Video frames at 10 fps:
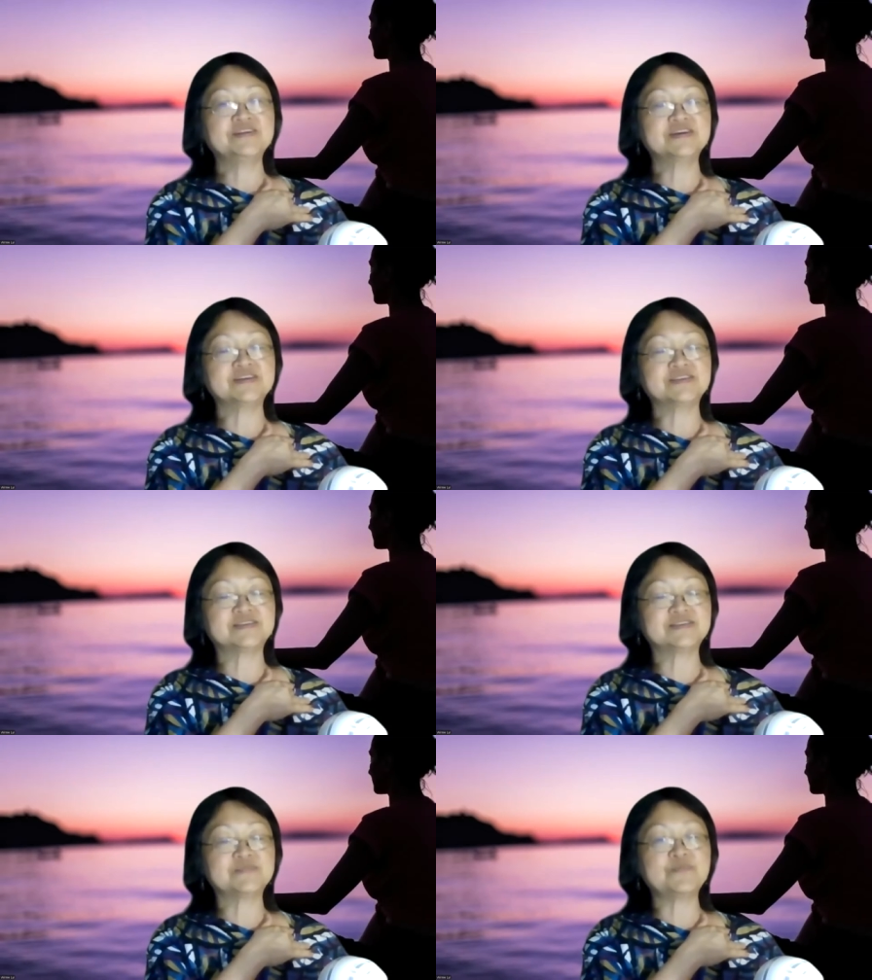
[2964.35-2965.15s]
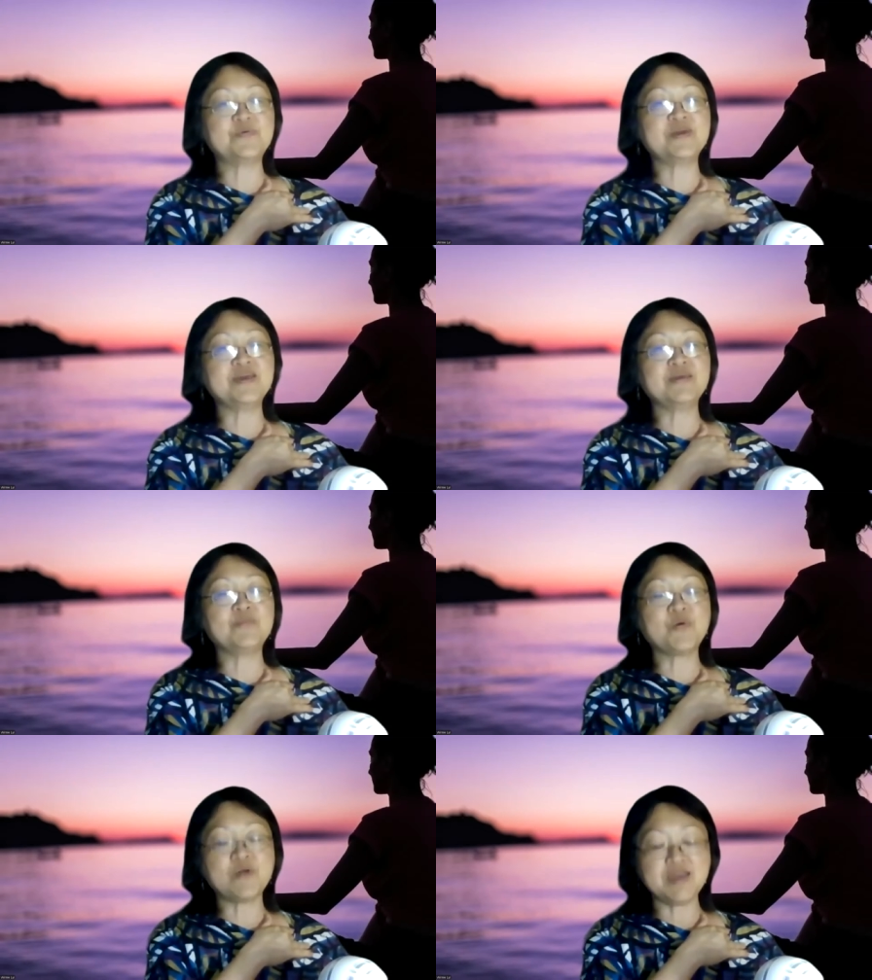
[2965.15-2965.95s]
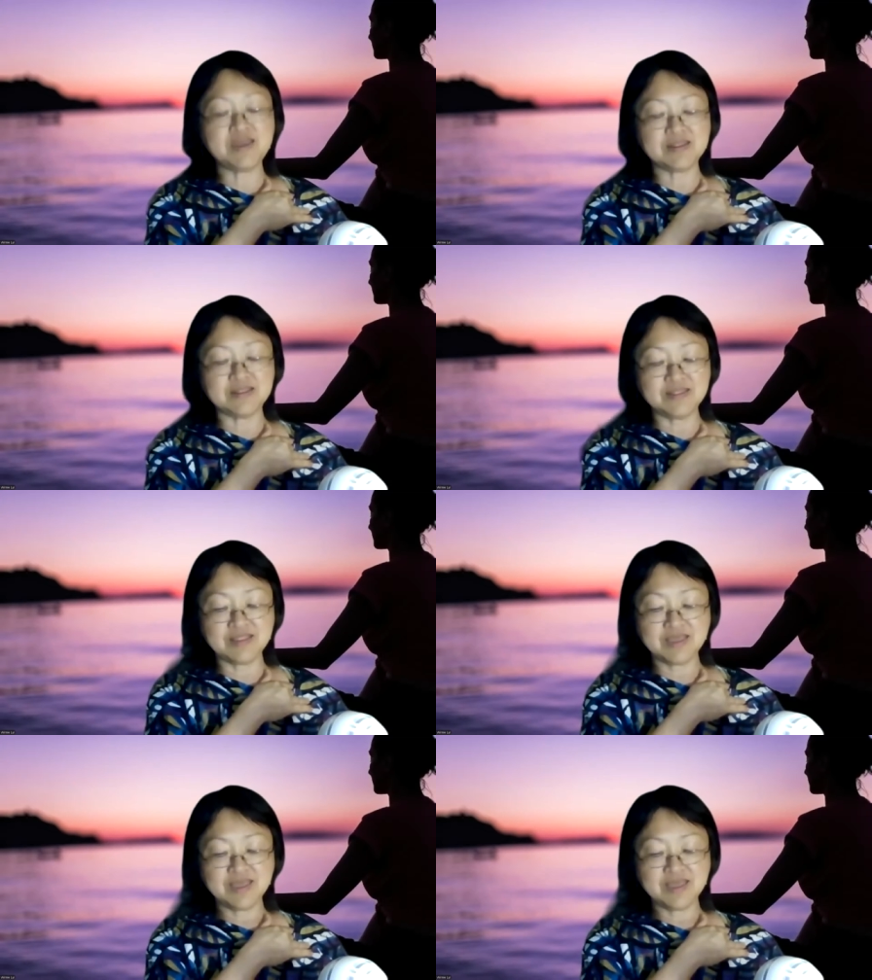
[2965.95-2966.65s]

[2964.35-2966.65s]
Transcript: just bring it more in,